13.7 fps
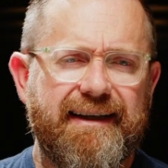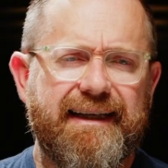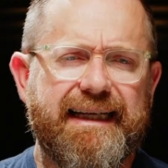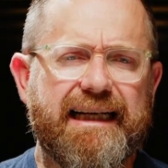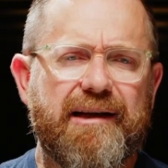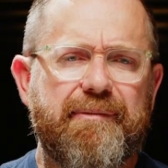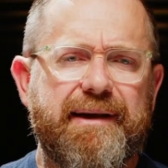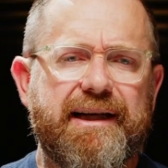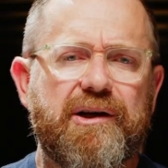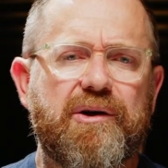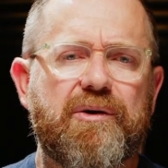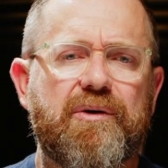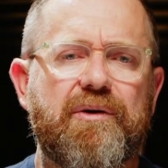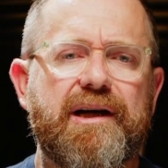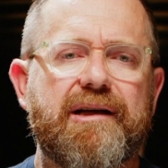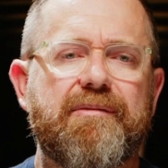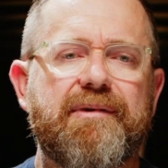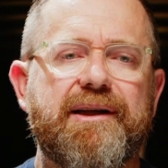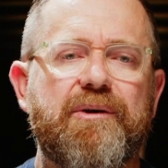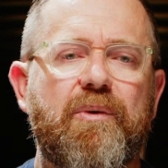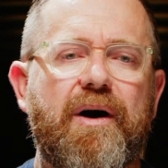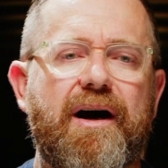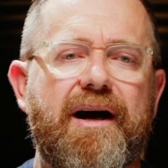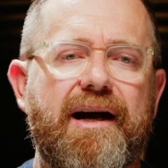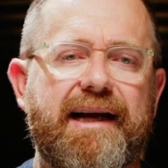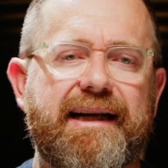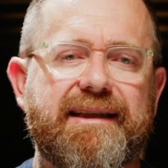it can be incredibly
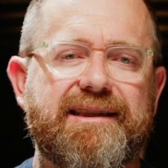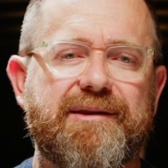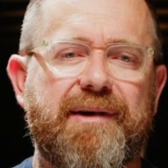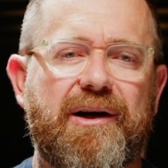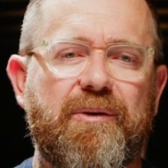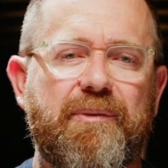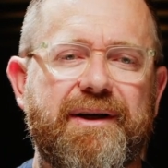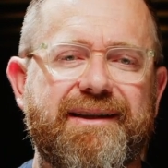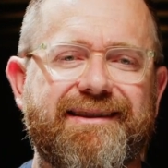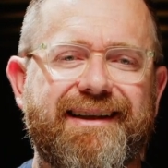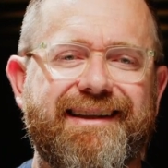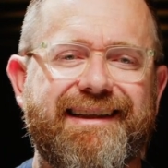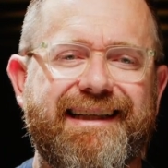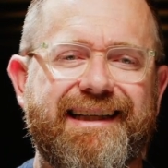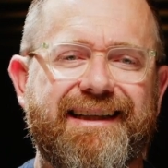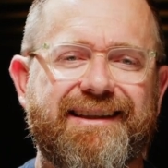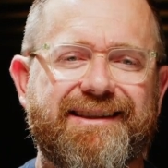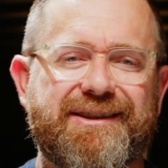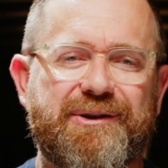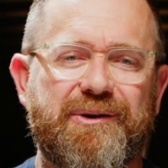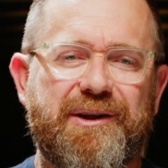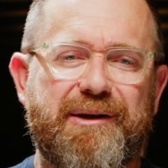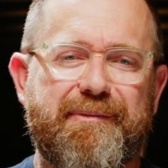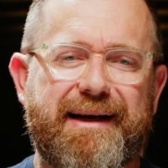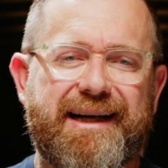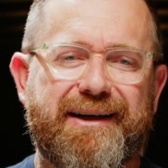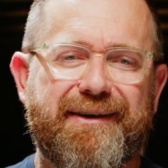wise about which ideas truly
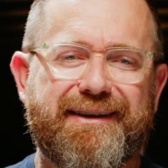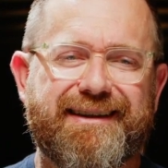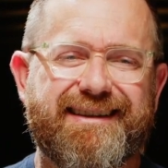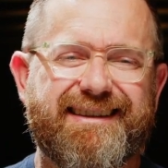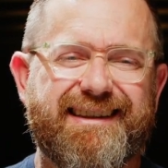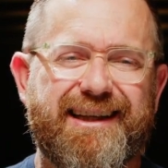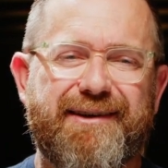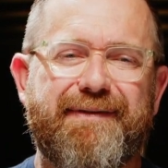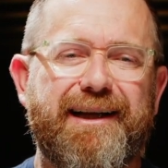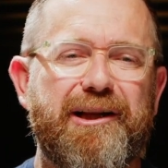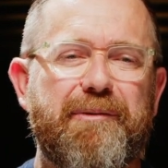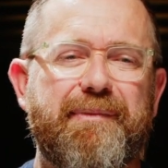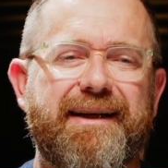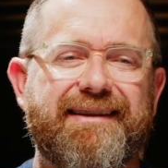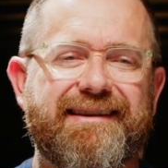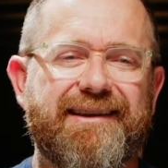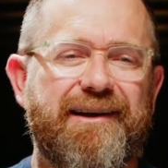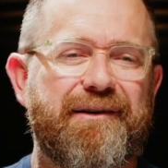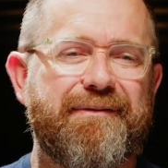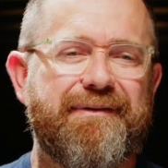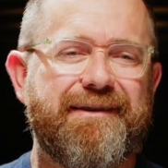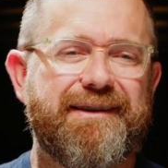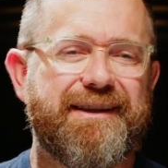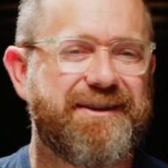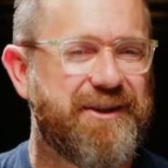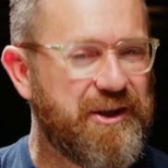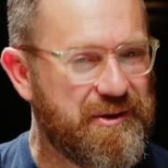matter. This is the development of
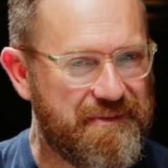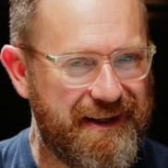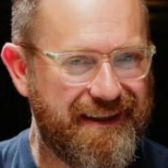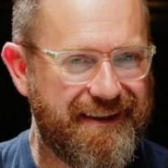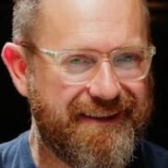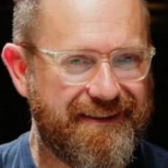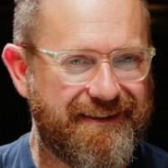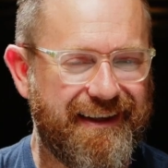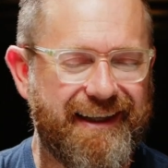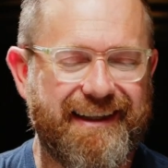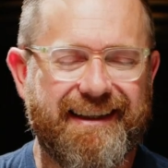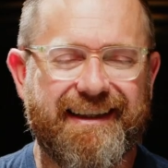discernment, right?